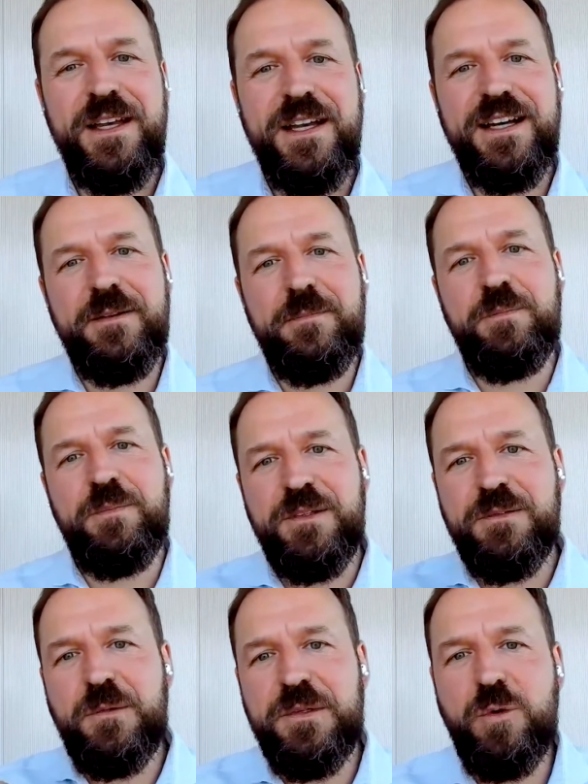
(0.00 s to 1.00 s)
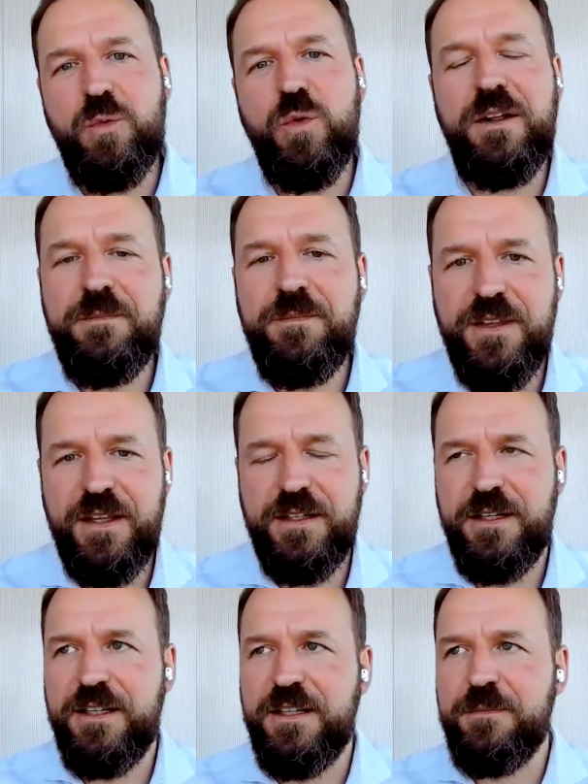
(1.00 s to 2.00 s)
But the one
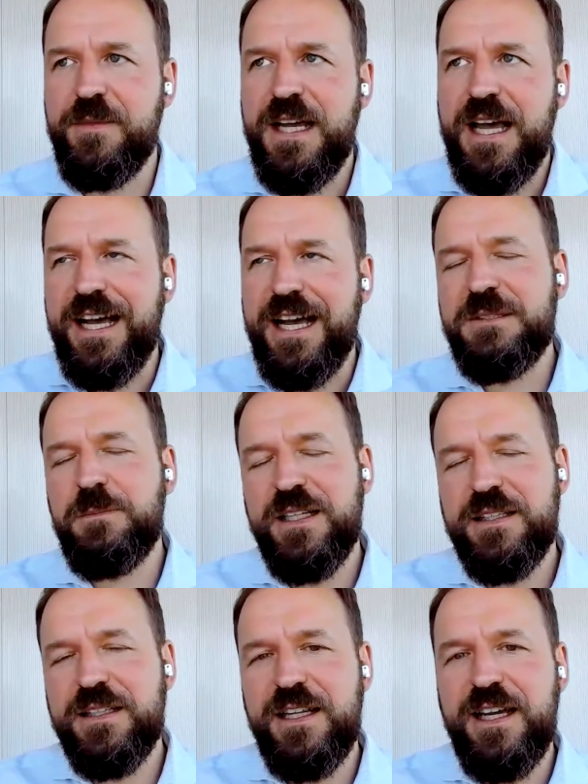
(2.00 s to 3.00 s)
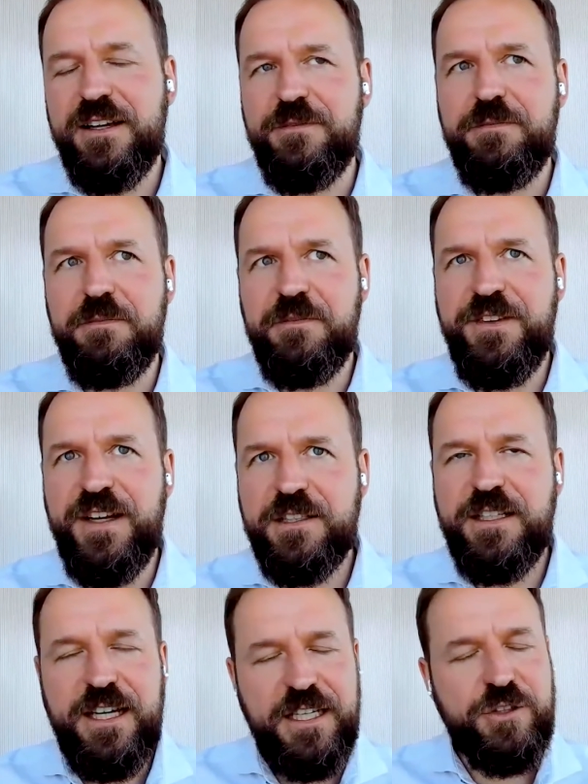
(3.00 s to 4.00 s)
aspect that I felt
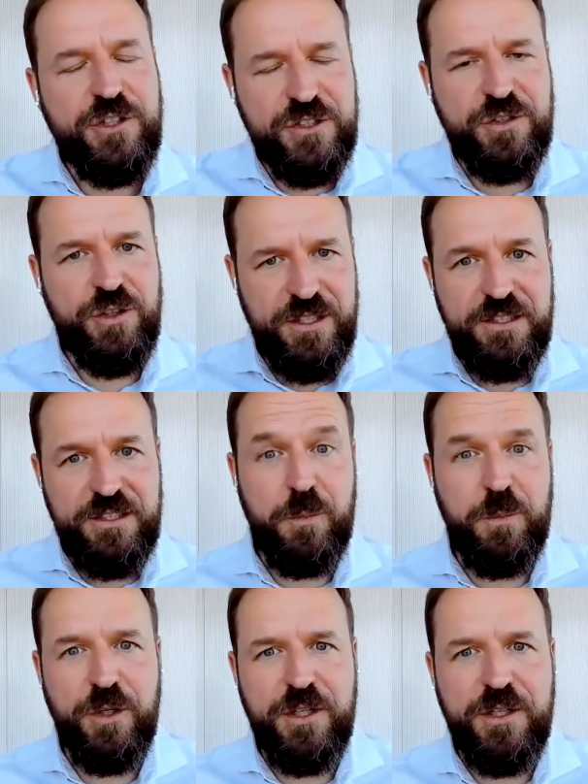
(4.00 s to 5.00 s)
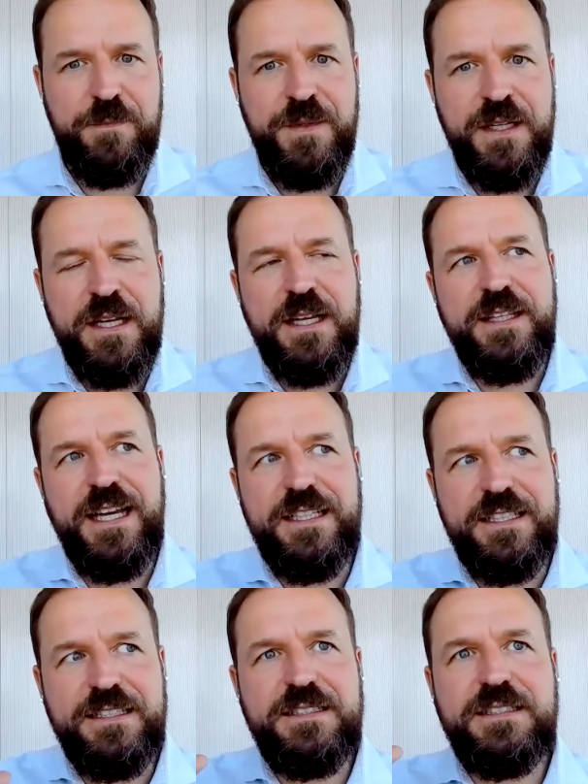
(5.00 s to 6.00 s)
I understood in your book that
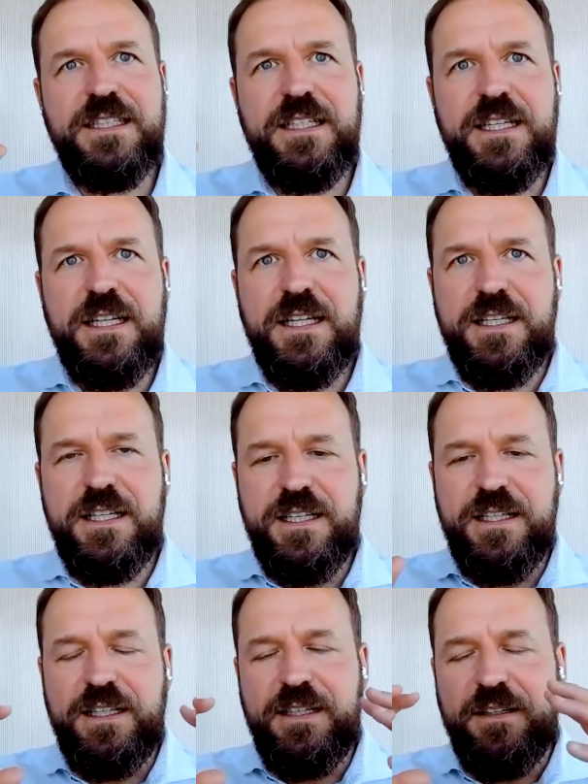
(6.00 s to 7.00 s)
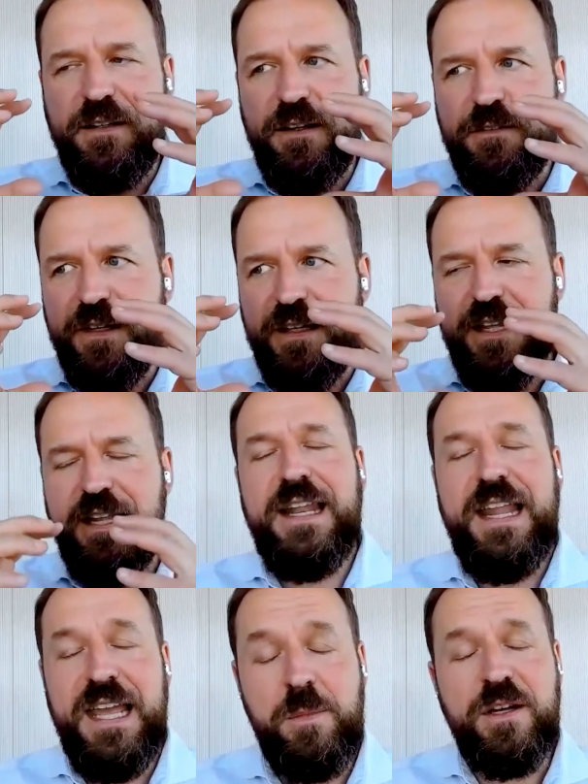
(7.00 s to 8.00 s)
is an
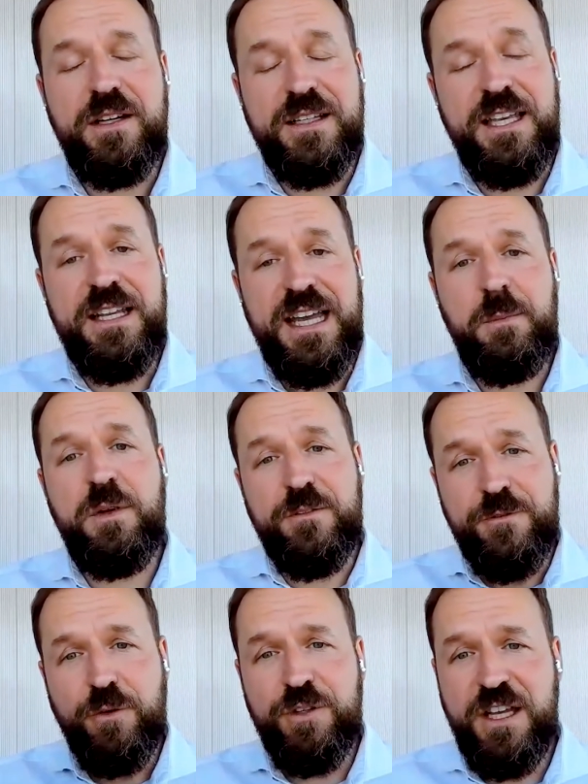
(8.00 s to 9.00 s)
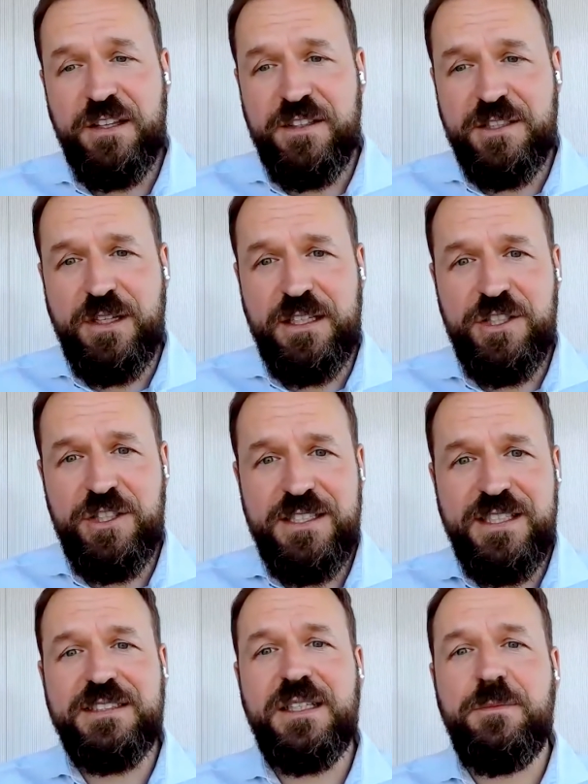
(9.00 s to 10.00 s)
enabler, a key enabler for the other strategies,
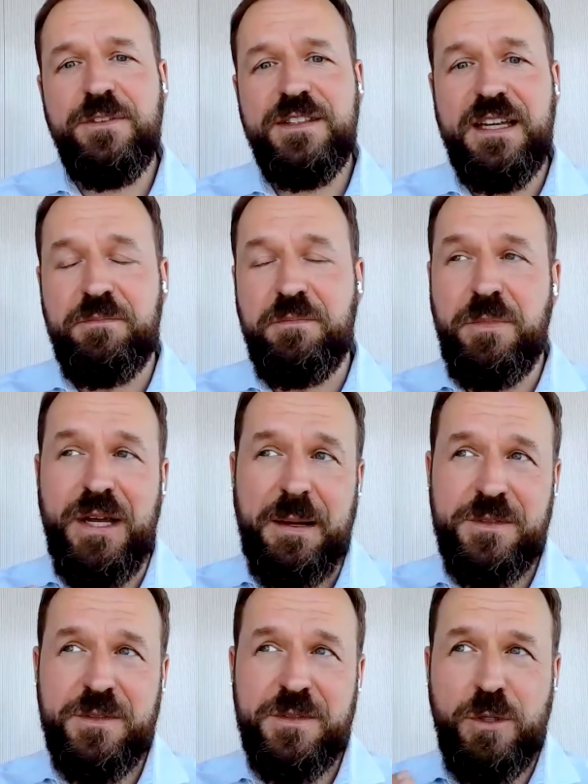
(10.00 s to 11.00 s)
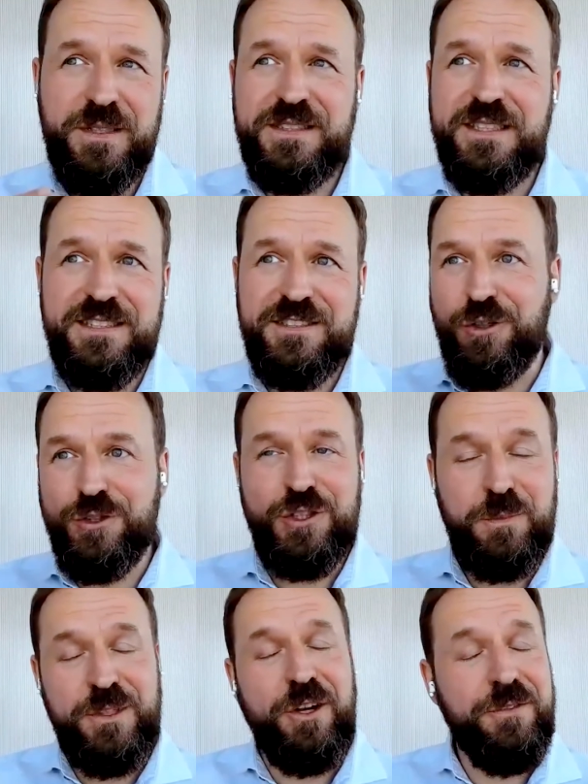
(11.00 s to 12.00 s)
and something that perhaps will persist also
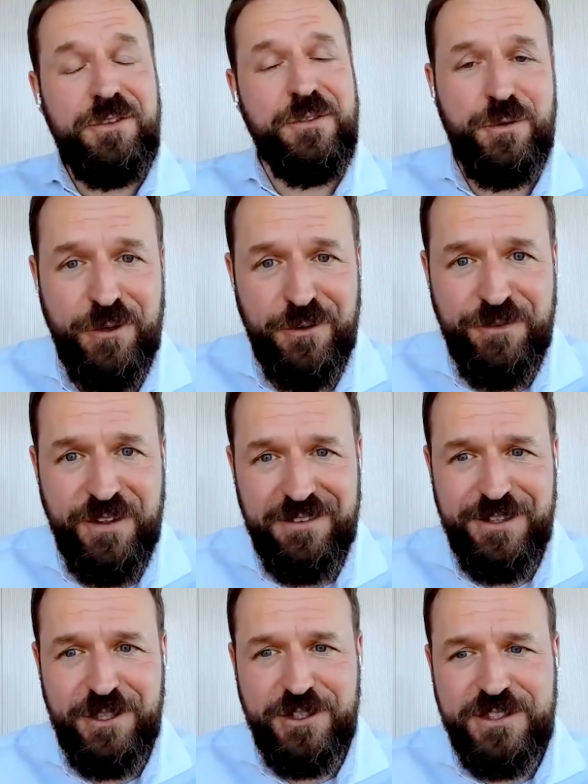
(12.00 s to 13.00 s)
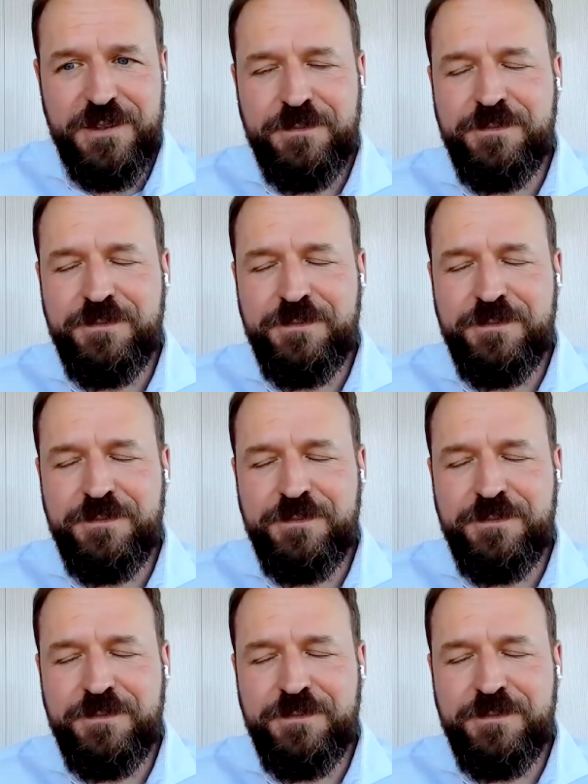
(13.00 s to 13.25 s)
beyond the 3 or 5 years,